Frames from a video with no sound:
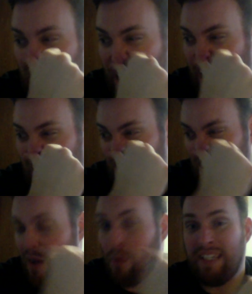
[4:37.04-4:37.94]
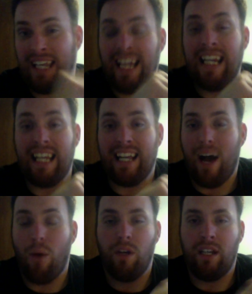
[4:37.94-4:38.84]
even if I was eating,
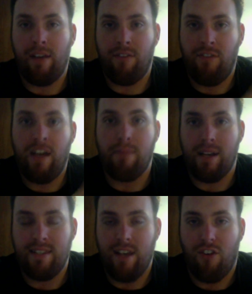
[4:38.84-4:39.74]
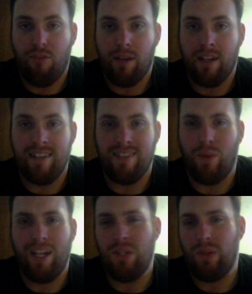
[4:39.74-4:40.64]
I wouldn't have fed myself because that's
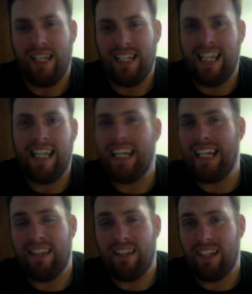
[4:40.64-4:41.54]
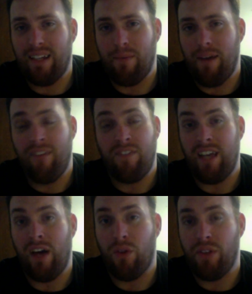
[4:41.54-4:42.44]
way too late to eat anything, if it's
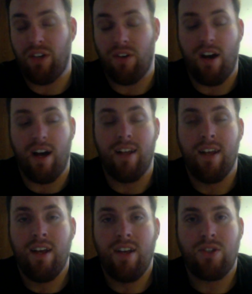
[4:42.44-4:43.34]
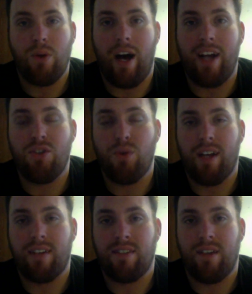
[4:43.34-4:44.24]
healthy or not. So I
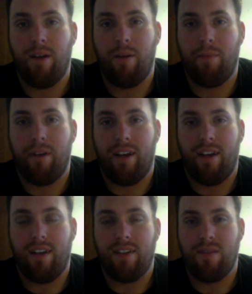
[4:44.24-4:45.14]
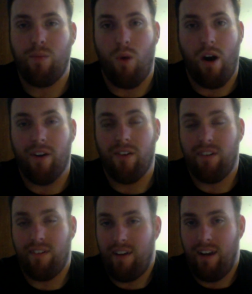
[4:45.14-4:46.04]
drank some water
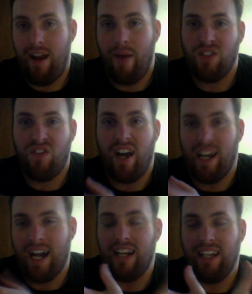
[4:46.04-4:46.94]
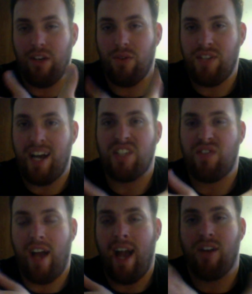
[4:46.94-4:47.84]
and I was fine. It kind of
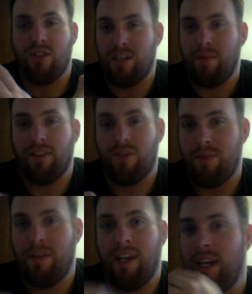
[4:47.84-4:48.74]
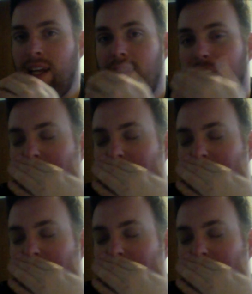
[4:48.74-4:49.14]
satisfied. Hey, your stomach, there's something in it, and